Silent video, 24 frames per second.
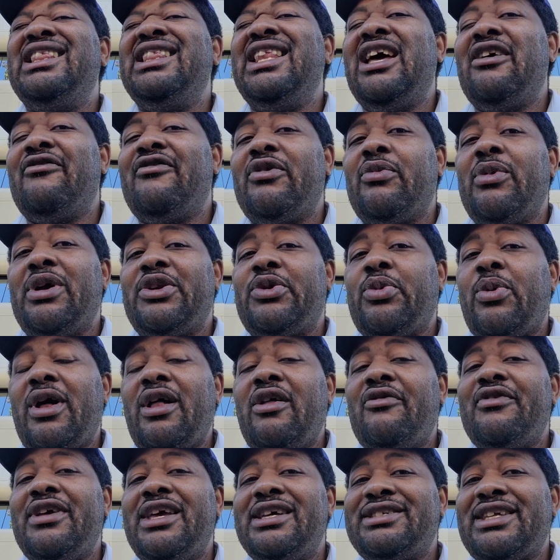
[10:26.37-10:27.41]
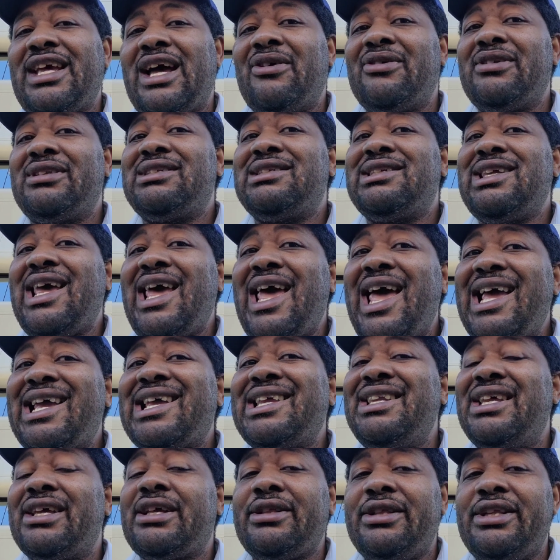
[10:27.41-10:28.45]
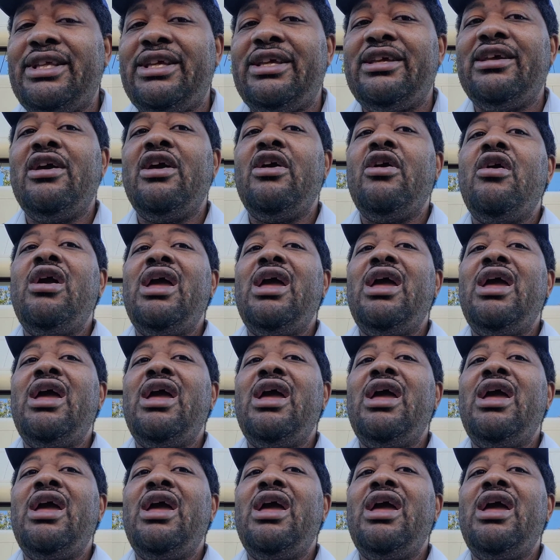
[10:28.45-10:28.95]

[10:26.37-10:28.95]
11, when 12 is out, technically